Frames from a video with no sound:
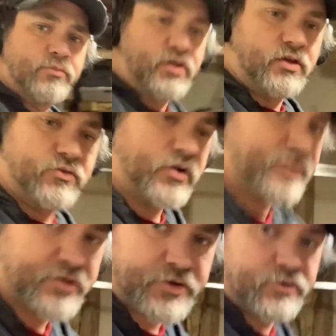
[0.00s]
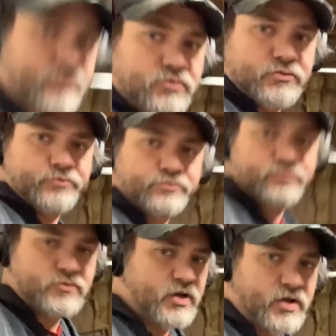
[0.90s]
be right there.
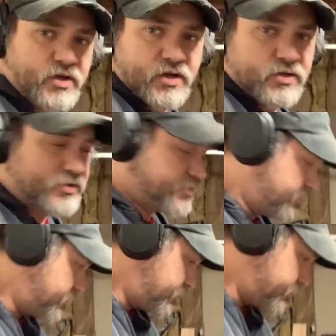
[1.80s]
So